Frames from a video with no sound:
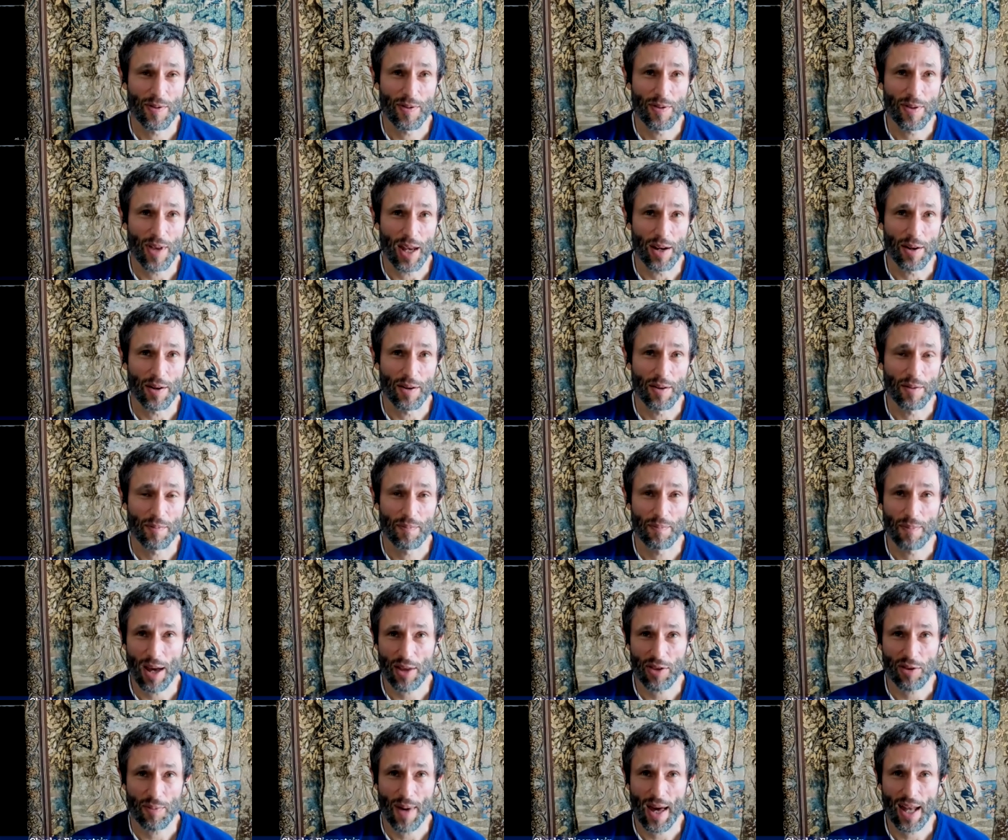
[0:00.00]
that
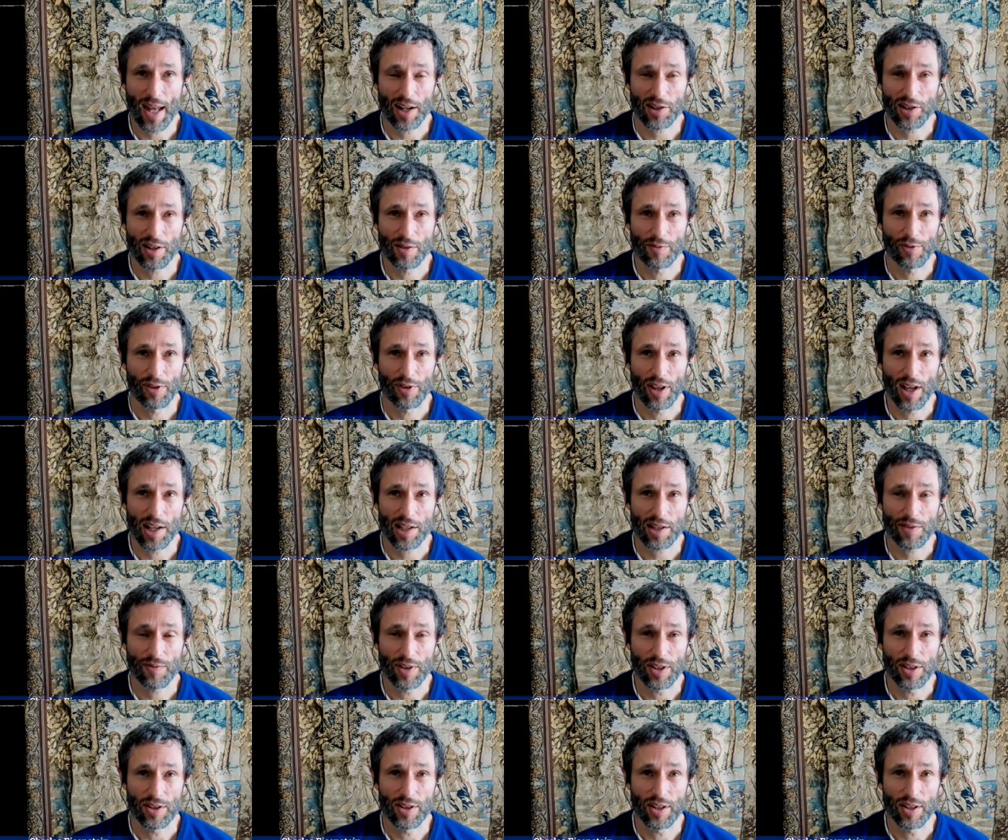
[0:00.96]
mathematics and
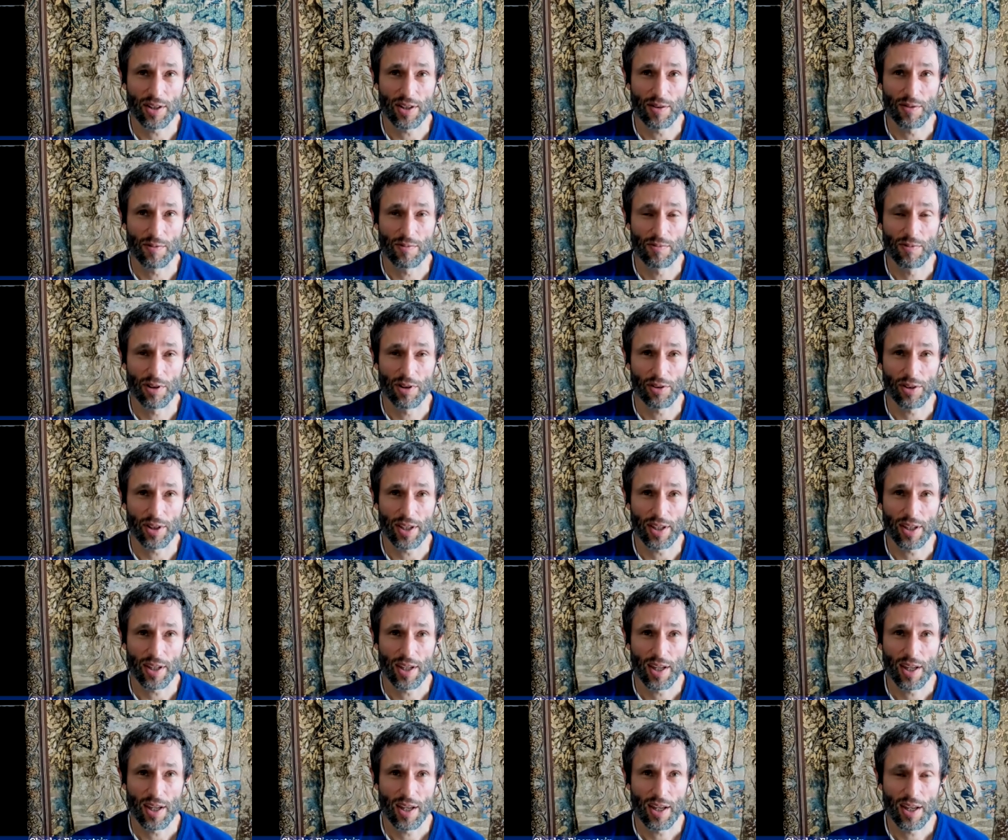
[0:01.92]
philosophy didn't
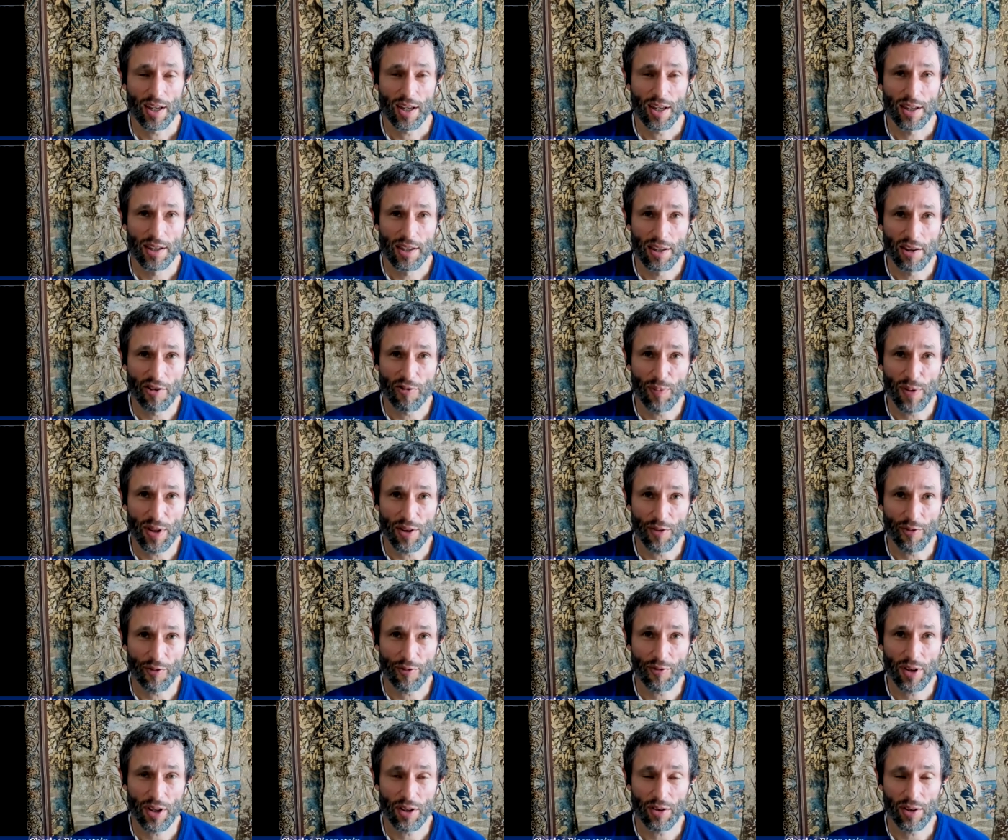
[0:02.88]
really give me the
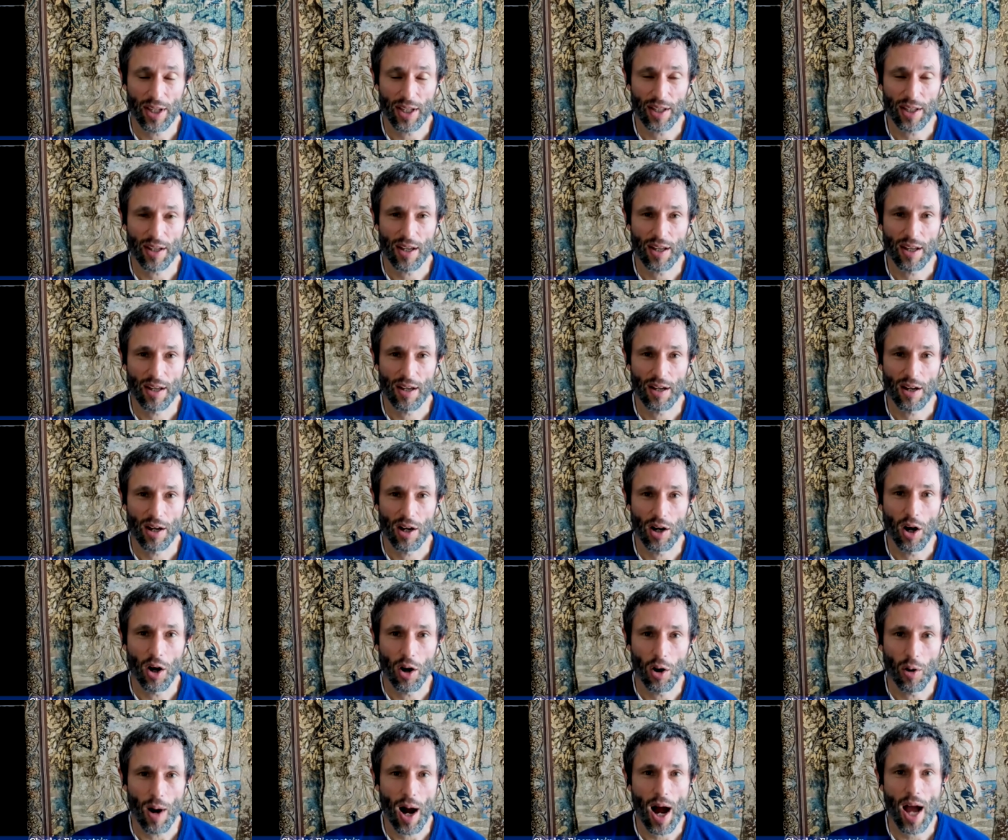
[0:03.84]
feeling,
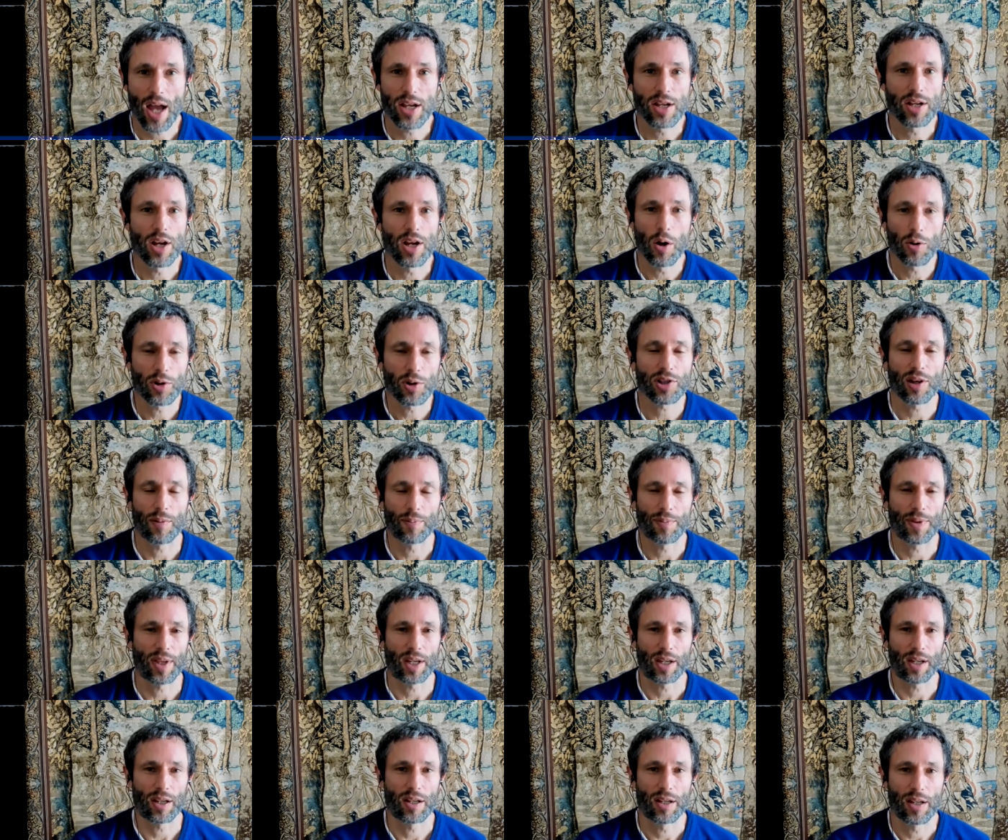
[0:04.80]
oh, I know
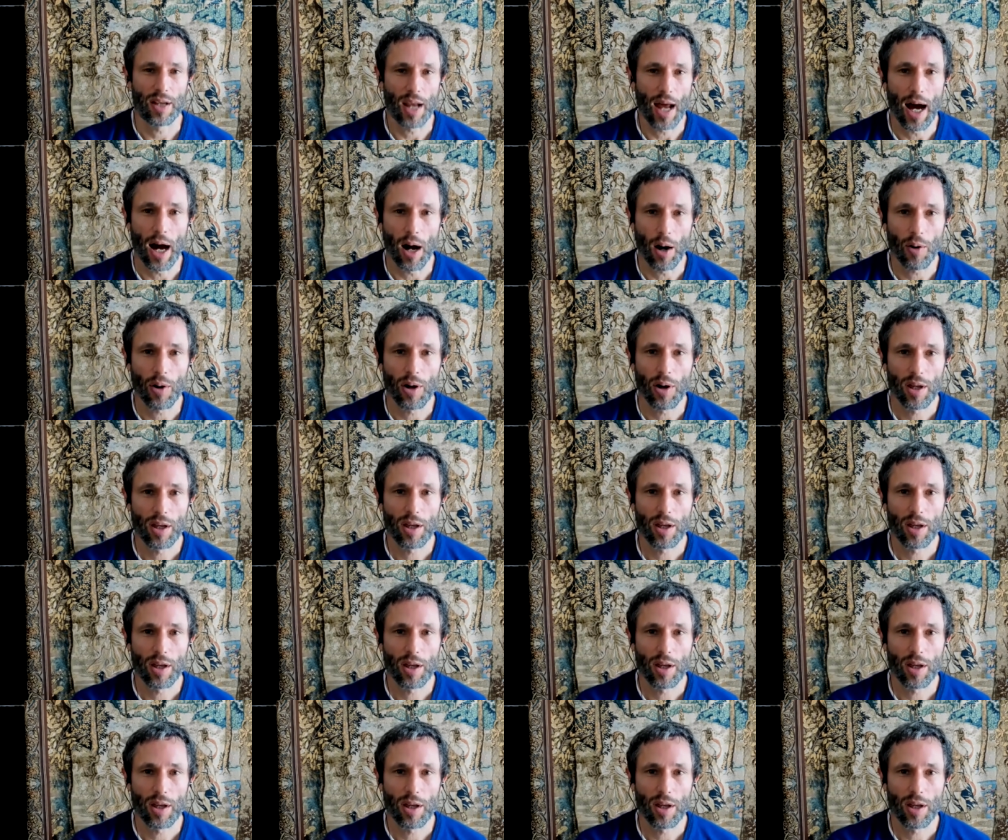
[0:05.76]
something now.